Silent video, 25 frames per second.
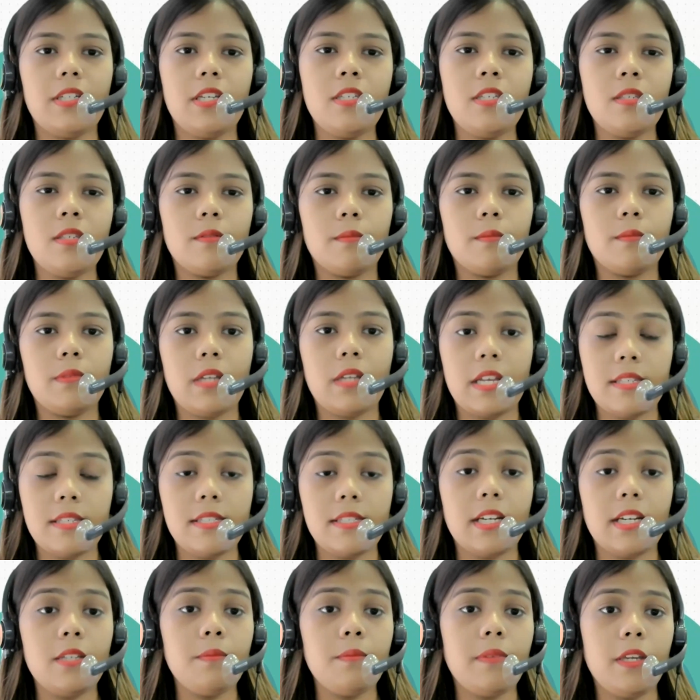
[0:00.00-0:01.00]
is has
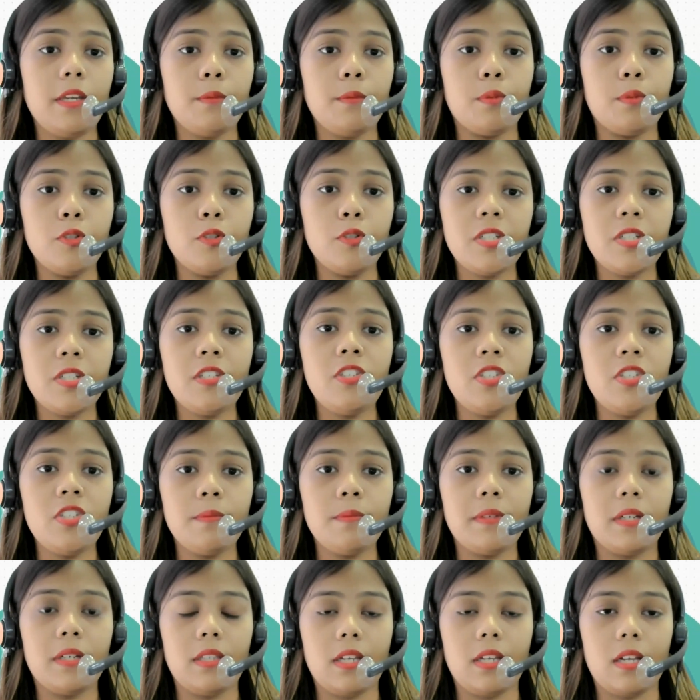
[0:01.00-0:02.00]
done by Bhushan Ji
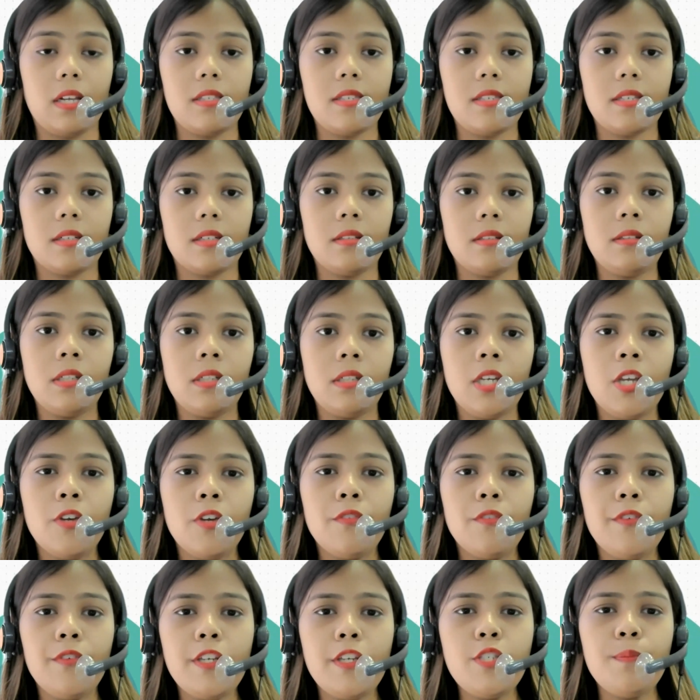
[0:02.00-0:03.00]
Balal sir.
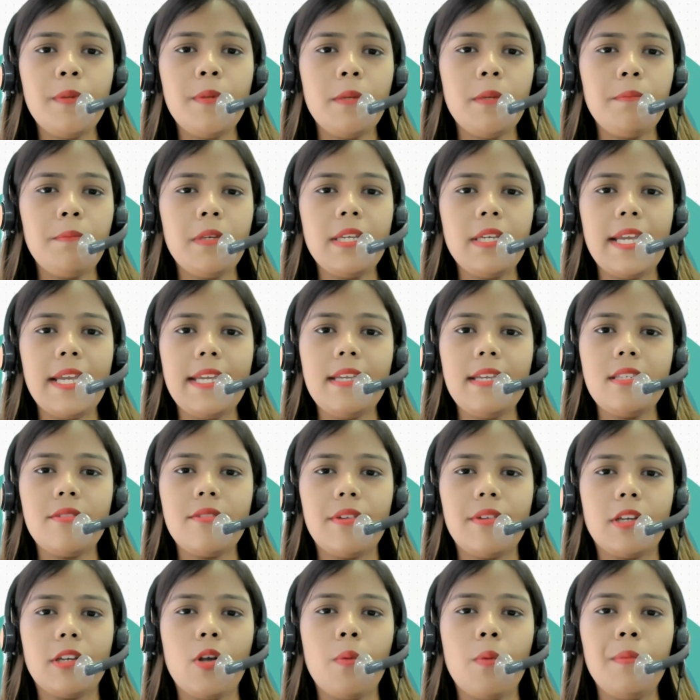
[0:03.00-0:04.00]
Which PPI is
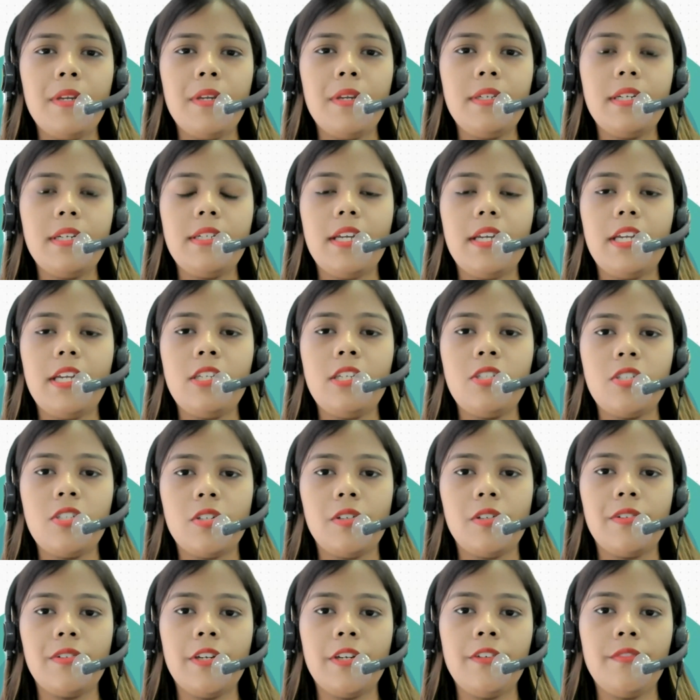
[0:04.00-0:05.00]
recommended in
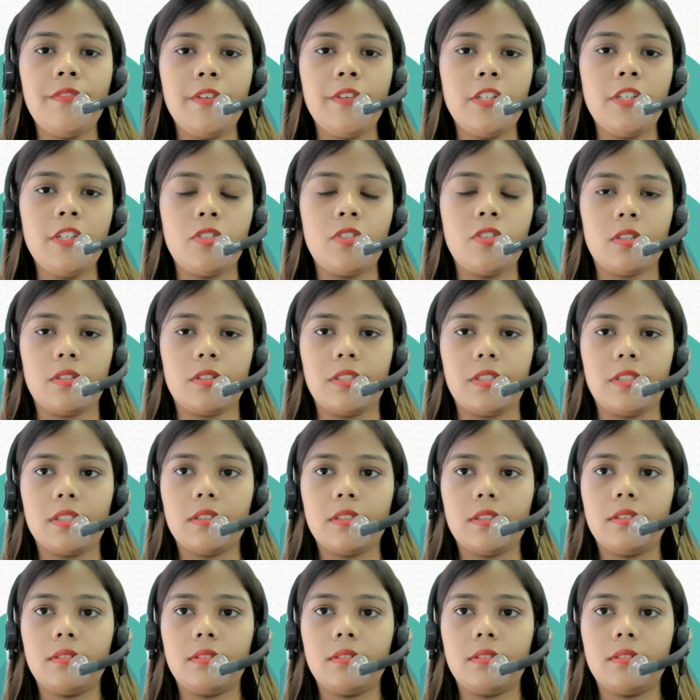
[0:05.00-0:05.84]
children with GERD?